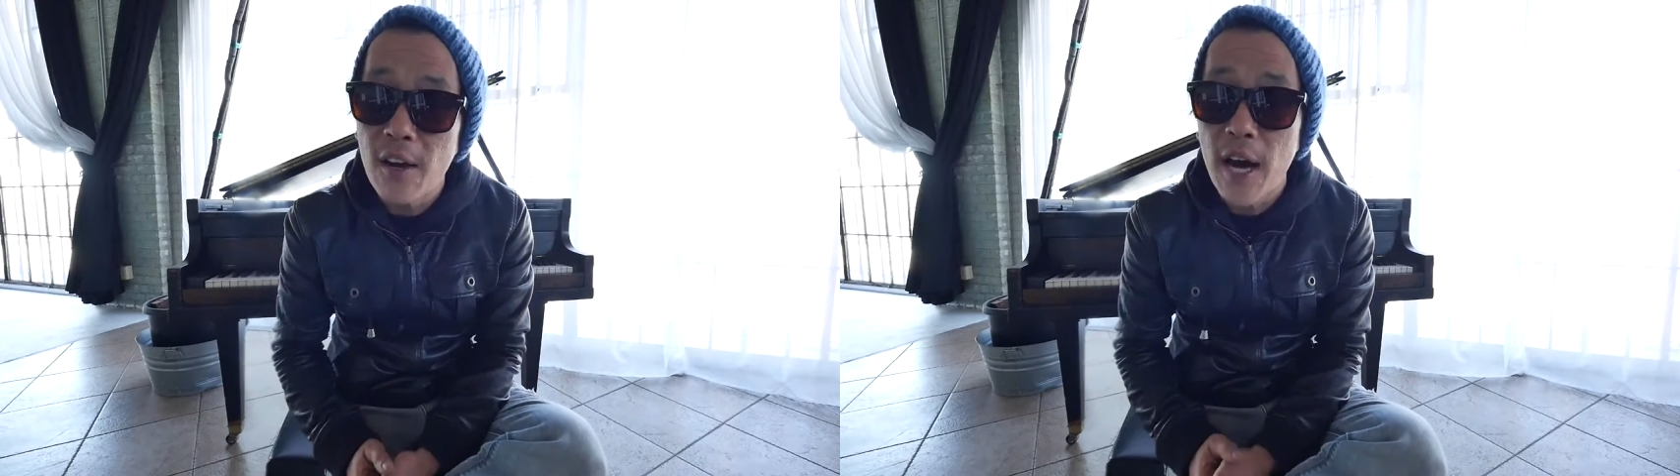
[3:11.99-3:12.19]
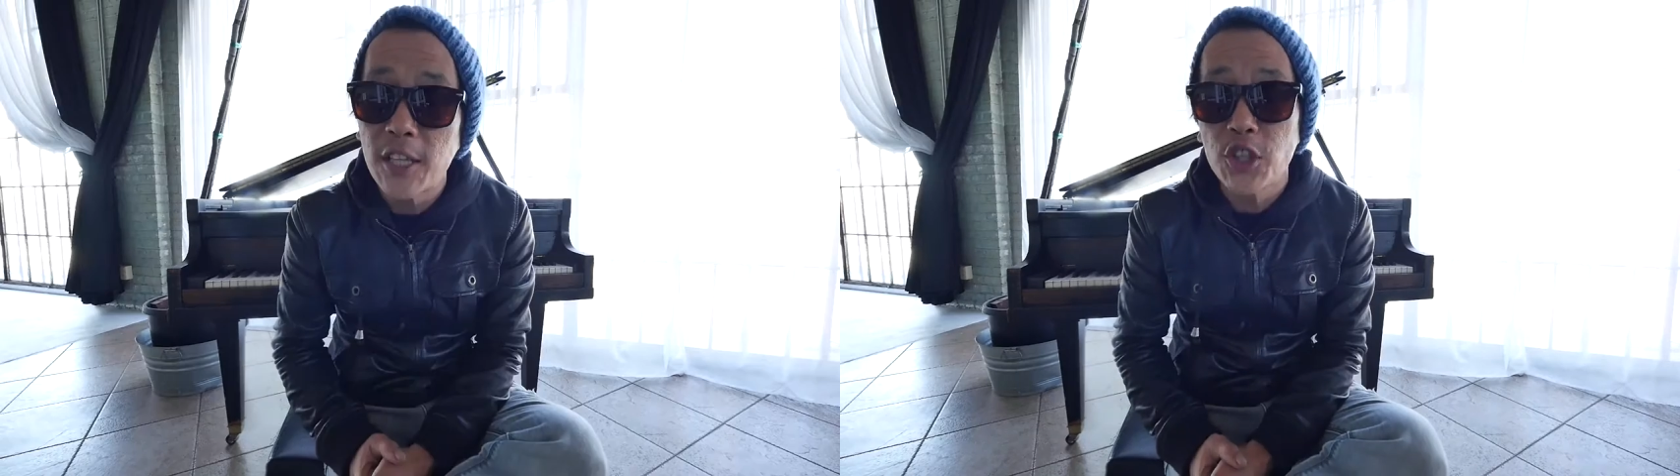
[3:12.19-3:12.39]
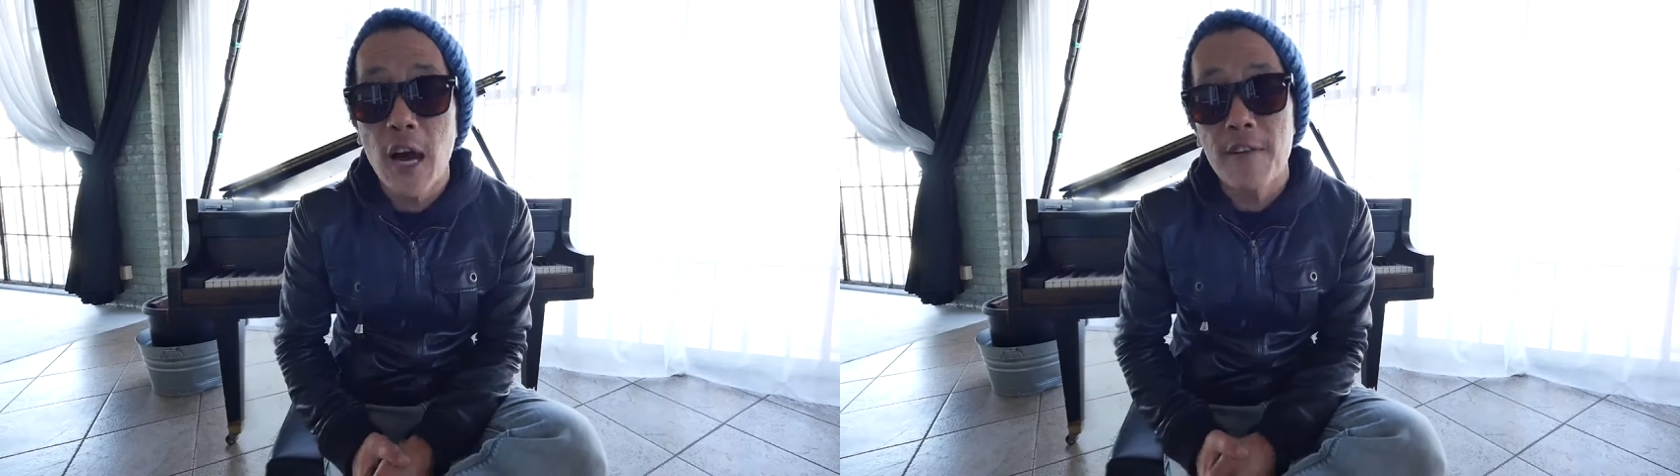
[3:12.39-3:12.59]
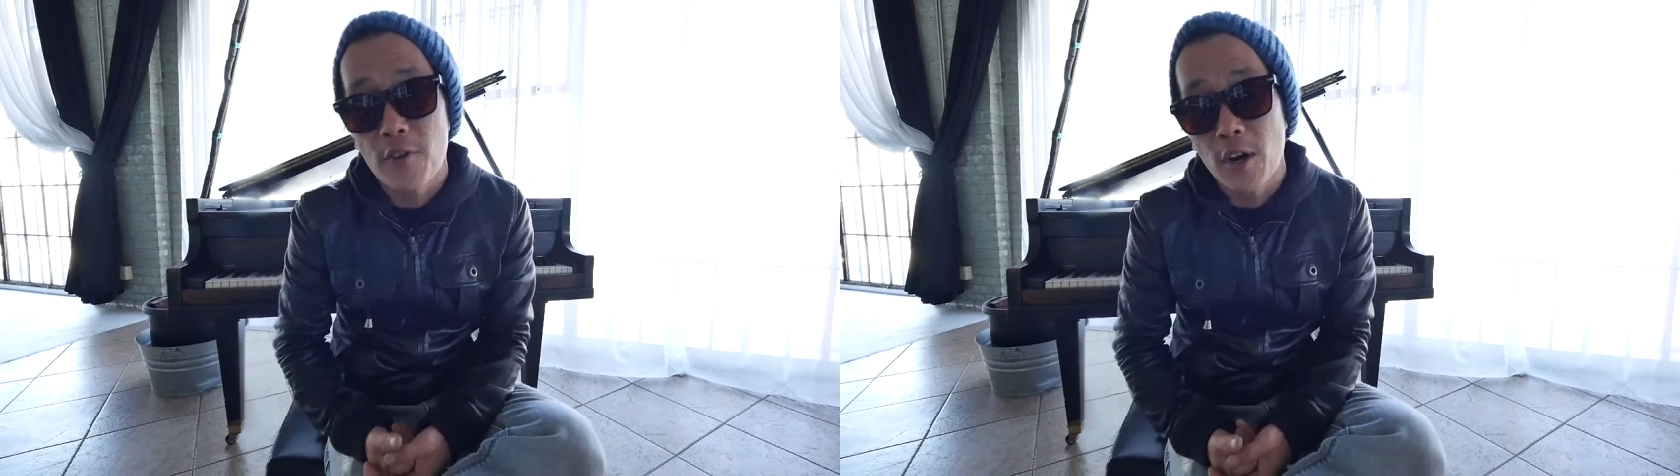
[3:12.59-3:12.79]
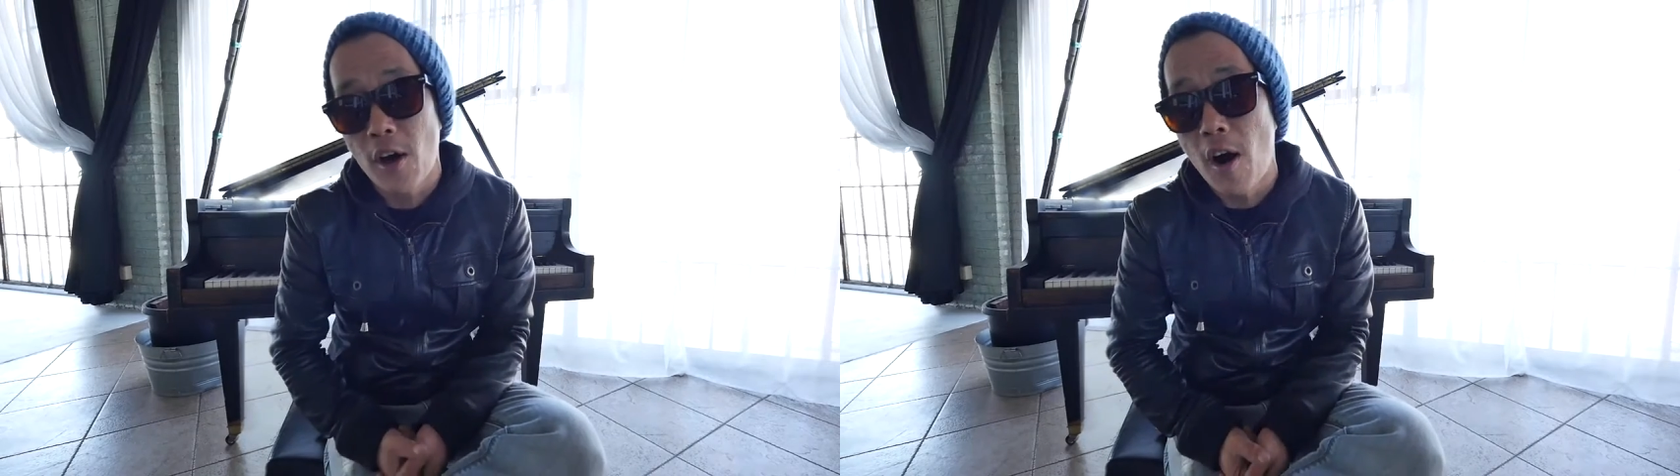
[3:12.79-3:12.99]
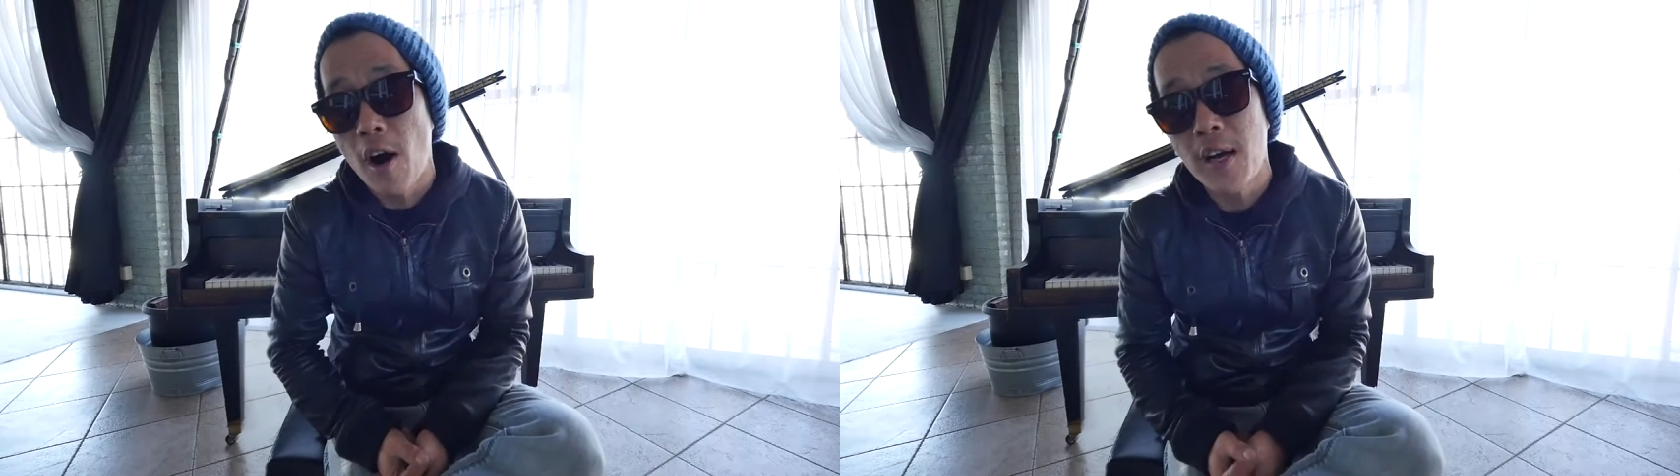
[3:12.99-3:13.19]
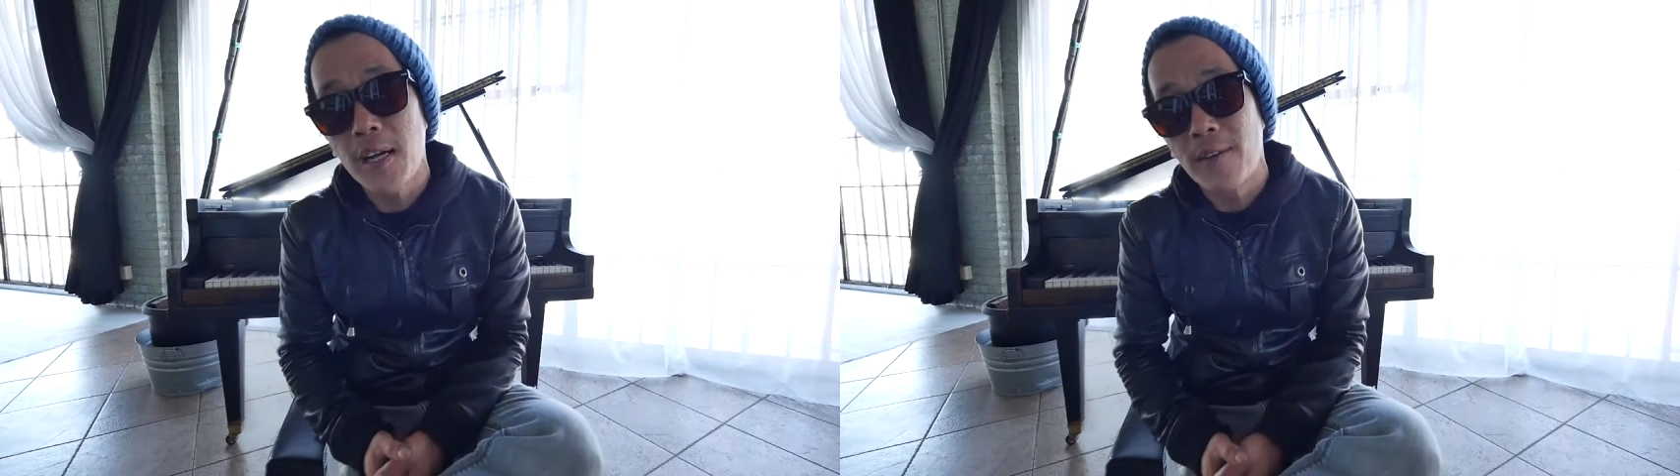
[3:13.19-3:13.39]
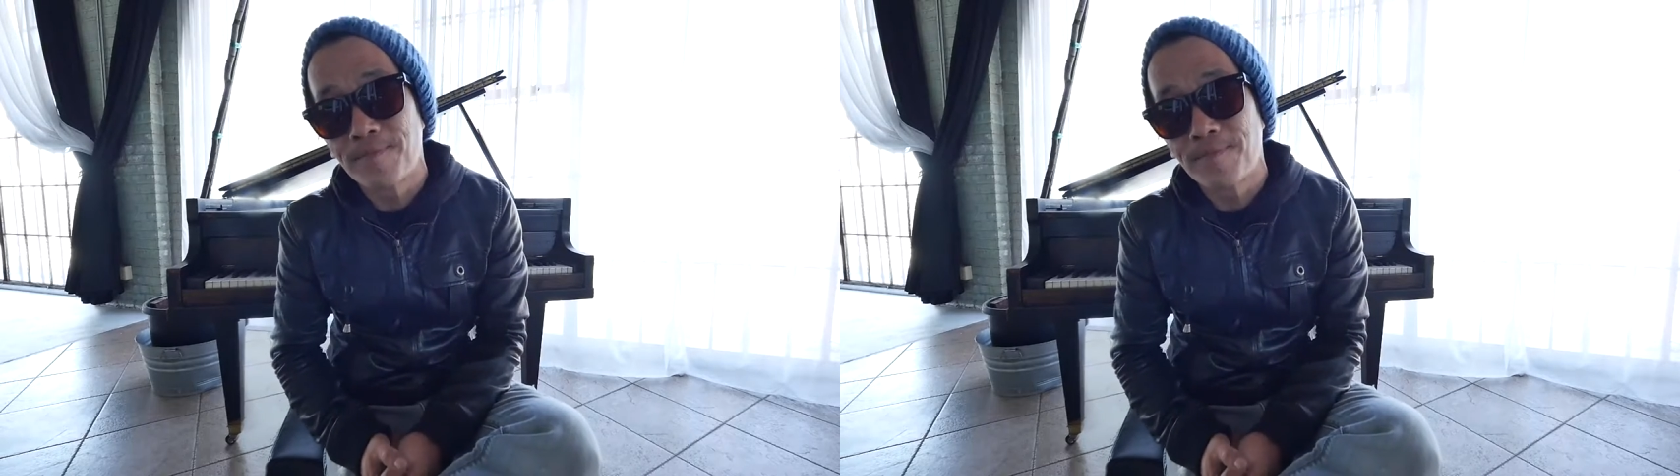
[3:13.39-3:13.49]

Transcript: I shot for an artist.